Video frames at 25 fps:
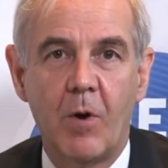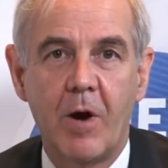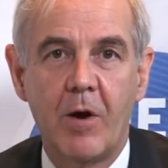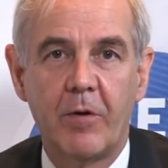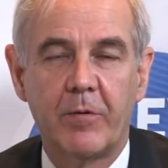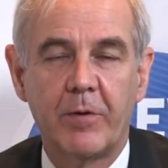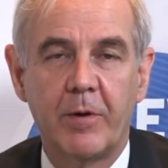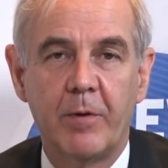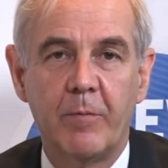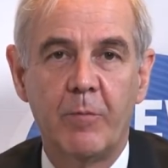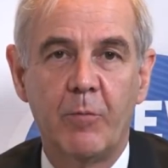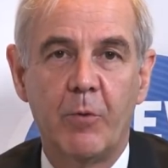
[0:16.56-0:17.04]

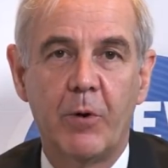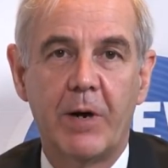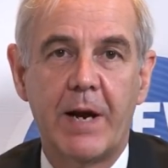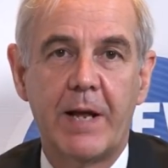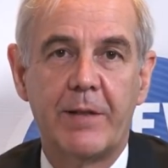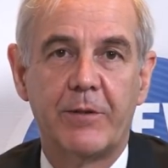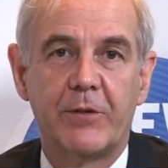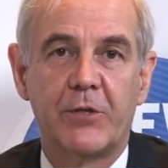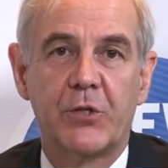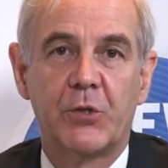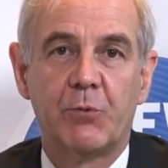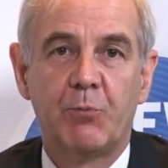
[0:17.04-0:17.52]
welcome. We're
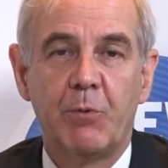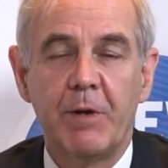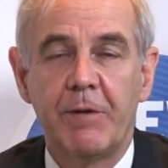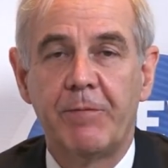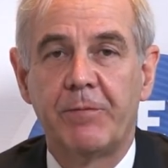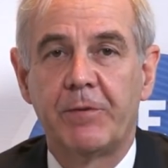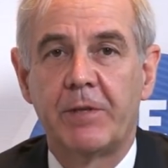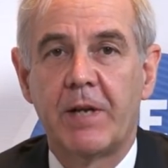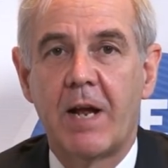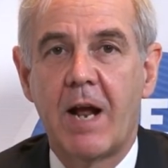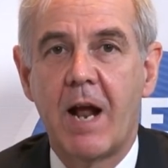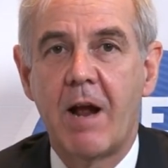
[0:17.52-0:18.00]
at the
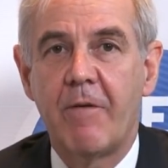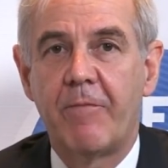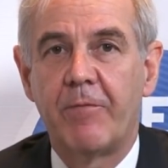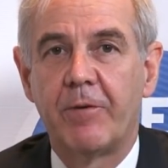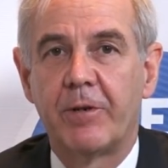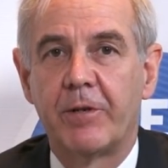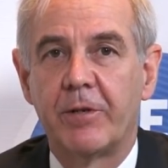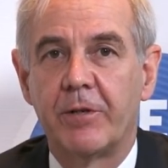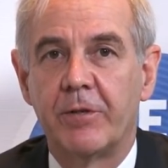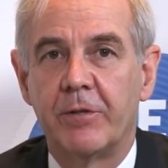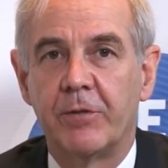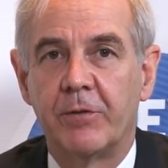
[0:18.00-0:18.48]
SWIFT
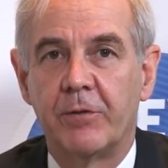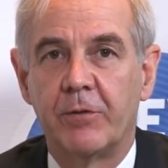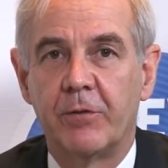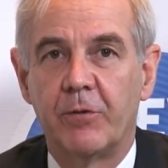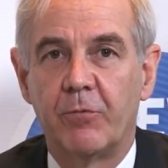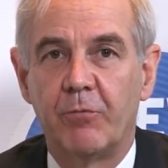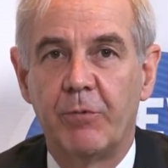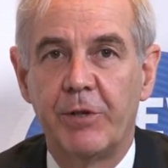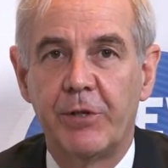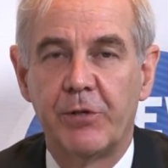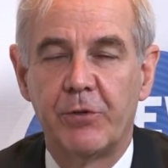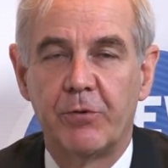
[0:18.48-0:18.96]

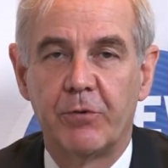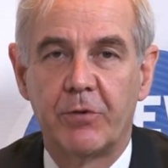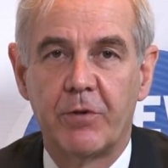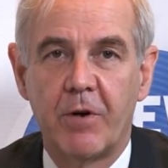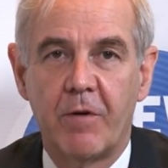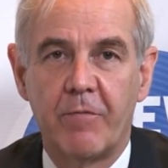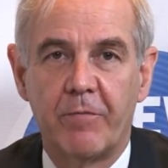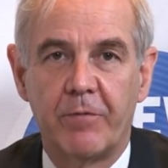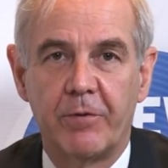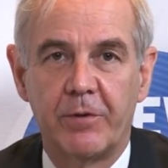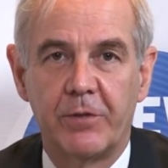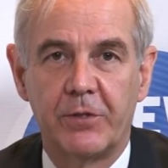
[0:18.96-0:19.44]
African Regional
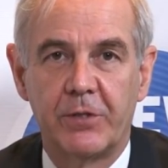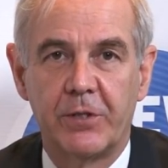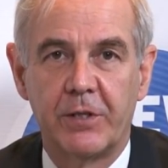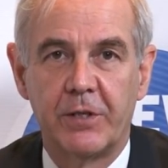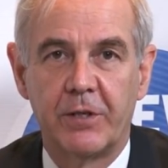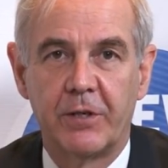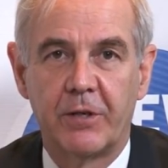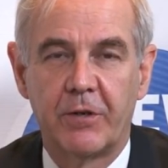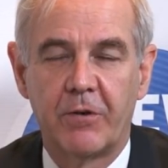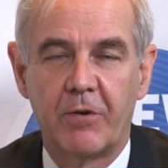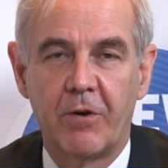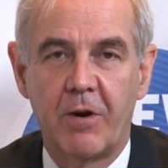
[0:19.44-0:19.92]
Conference
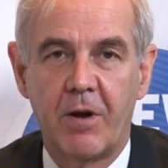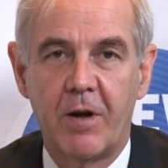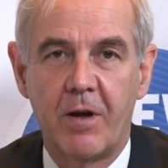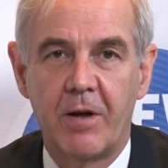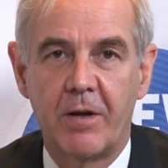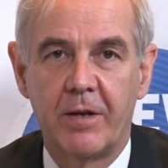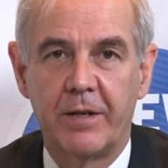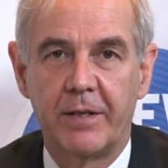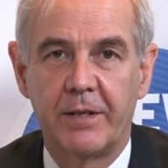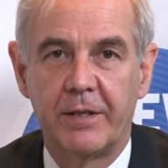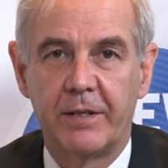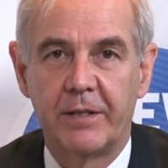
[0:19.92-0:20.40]
in
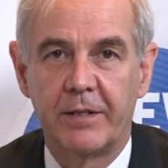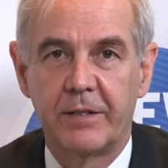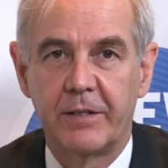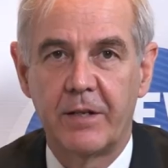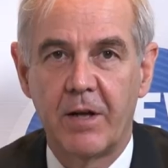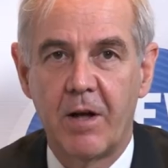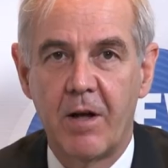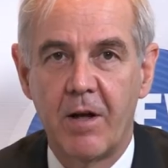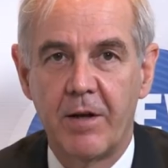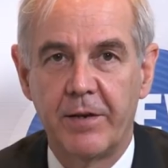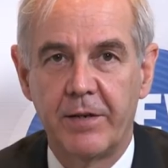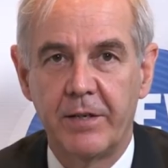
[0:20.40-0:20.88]
Accra in
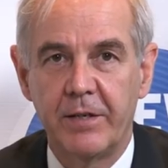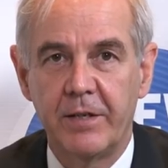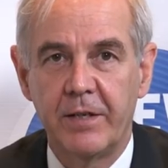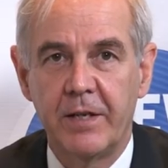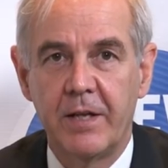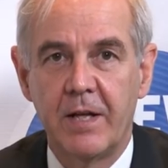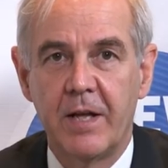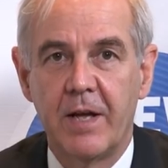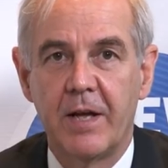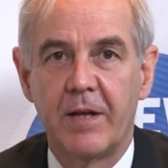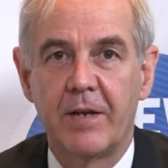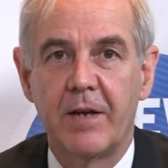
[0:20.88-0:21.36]
Ghana.
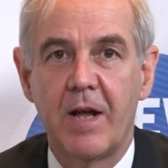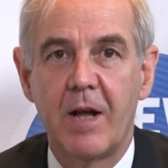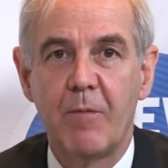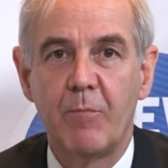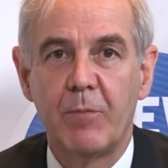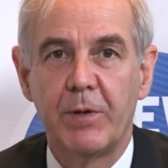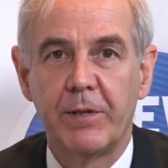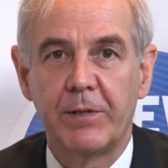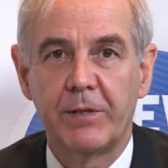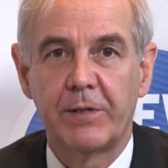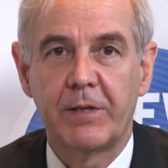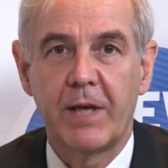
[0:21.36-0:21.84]
And
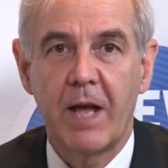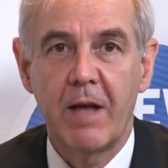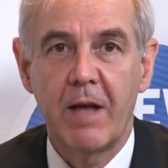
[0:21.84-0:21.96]
I'm with